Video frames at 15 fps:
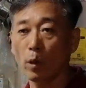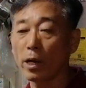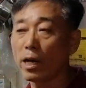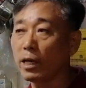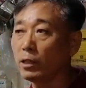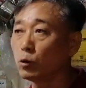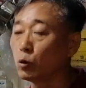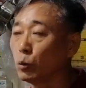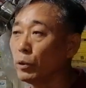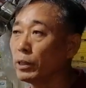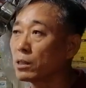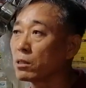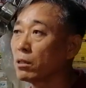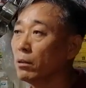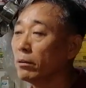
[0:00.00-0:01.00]
When I do
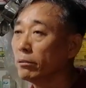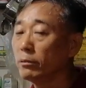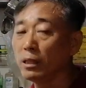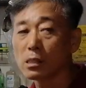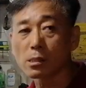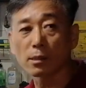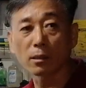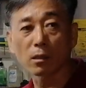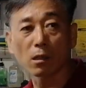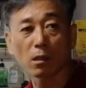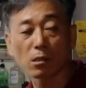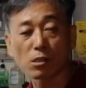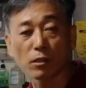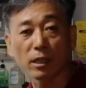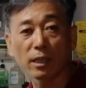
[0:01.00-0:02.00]
it, this the
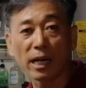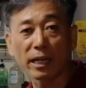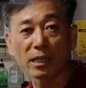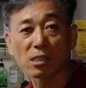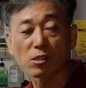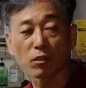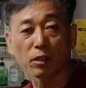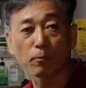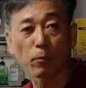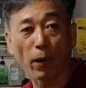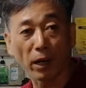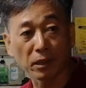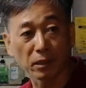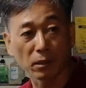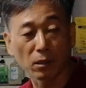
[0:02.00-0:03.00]
393
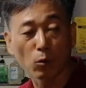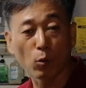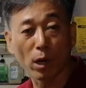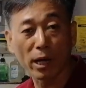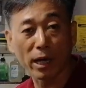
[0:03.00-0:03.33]
prayer,